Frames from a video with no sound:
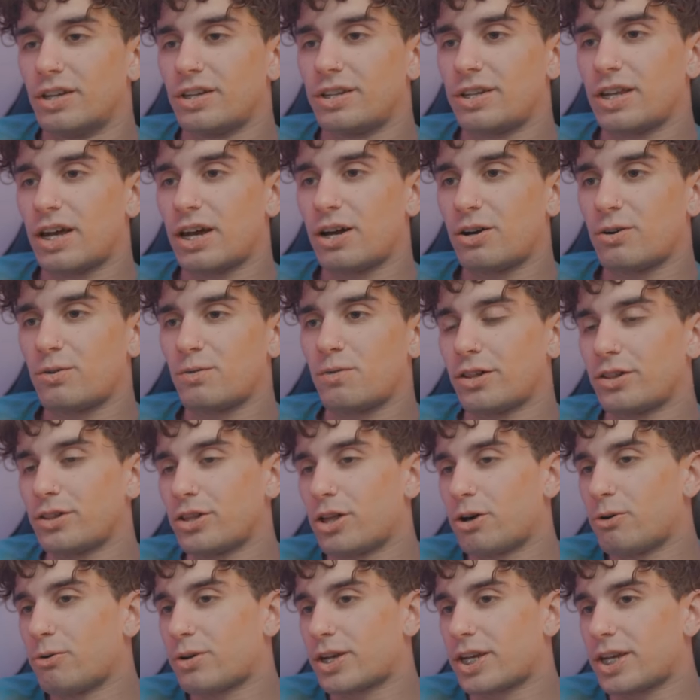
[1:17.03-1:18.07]
Now,
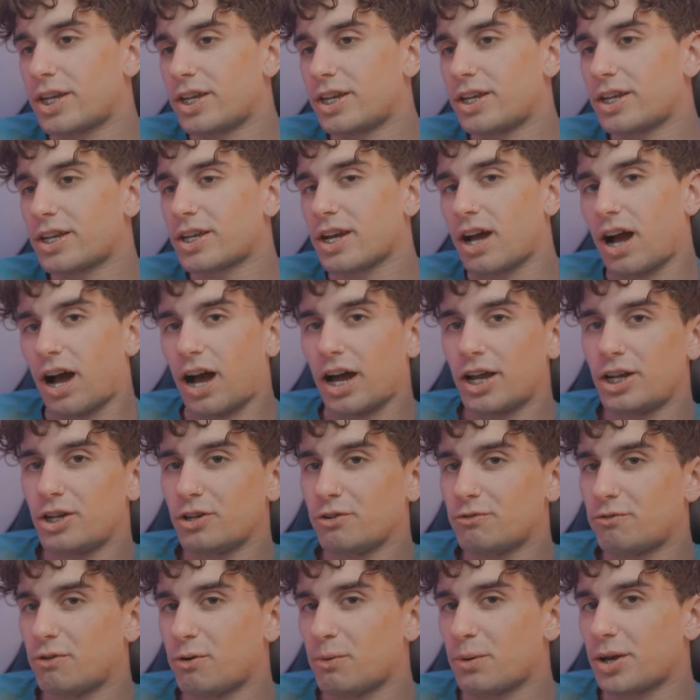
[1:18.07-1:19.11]
Loki, kind
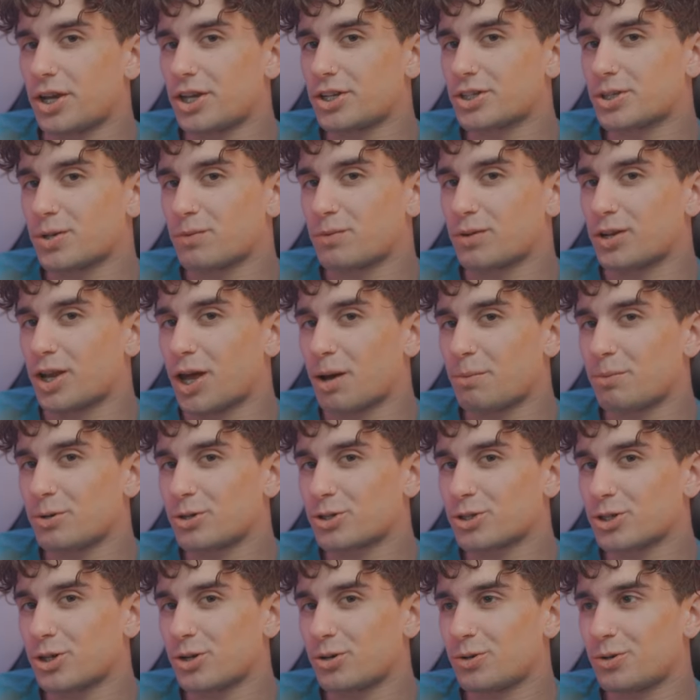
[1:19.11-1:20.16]
of a waste of an
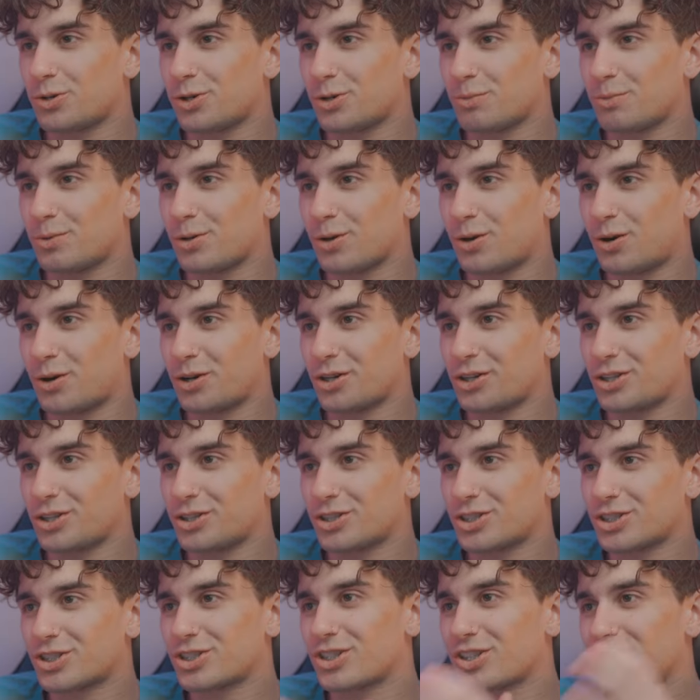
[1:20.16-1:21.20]
episode, to be
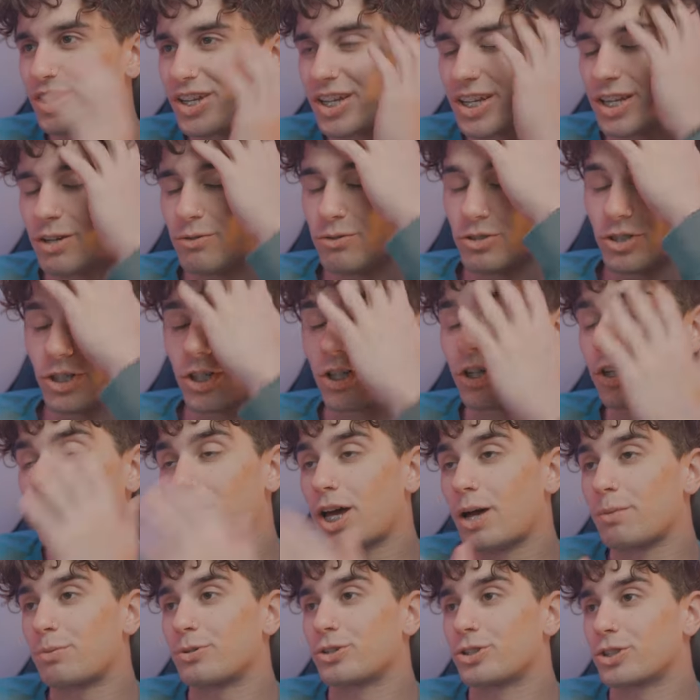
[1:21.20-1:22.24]
honest. Like, it was a good
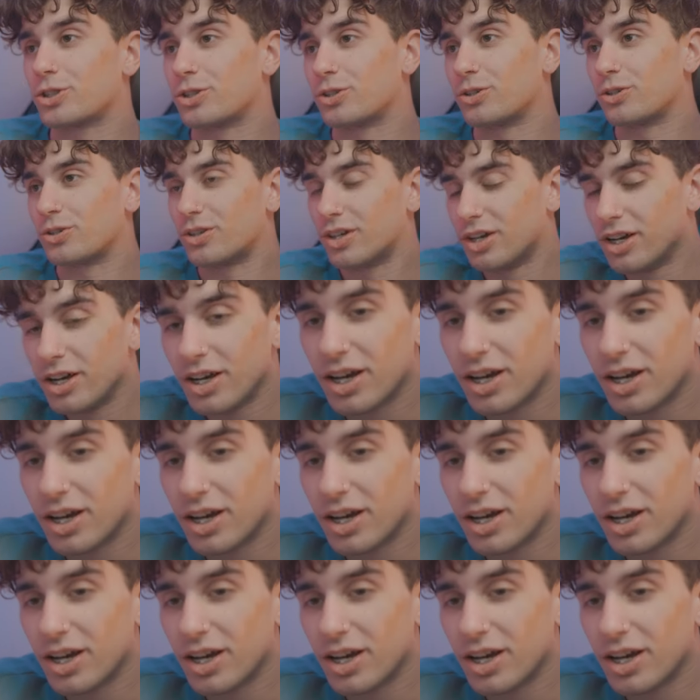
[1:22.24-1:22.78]
episode.